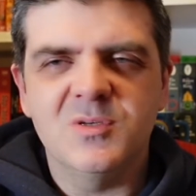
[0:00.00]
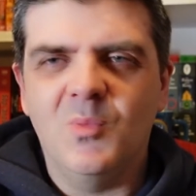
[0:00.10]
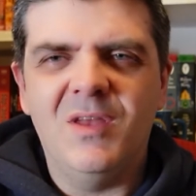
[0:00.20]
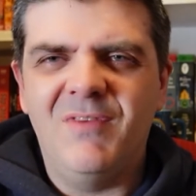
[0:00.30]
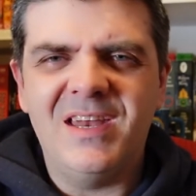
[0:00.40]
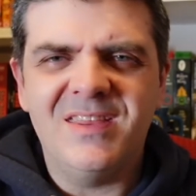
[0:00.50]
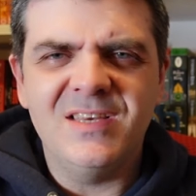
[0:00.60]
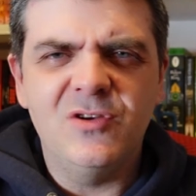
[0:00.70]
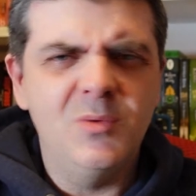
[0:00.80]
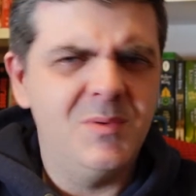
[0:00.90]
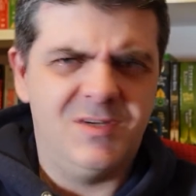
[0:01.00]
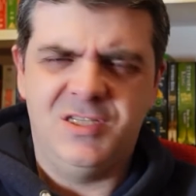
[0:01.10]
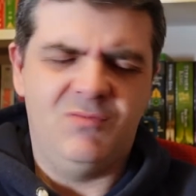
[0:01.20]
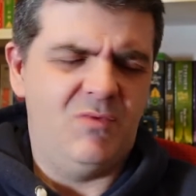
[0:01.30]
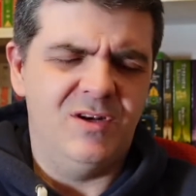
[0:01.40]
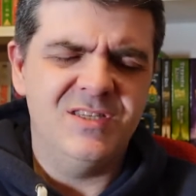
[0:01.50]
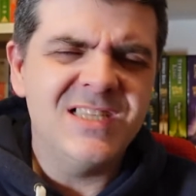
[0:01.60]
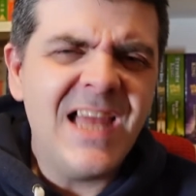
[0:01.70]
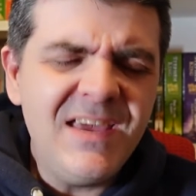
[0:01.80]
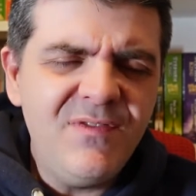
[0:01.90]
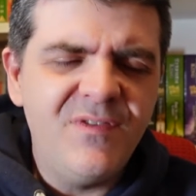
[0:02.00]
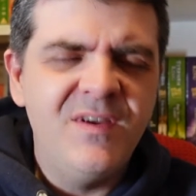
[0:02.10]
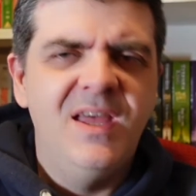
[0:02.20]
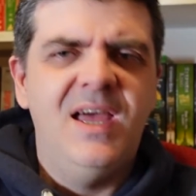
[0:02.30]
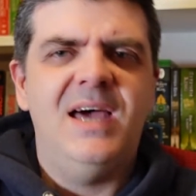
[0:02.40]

doesn't want to have anything to do with him because she's ruined his life.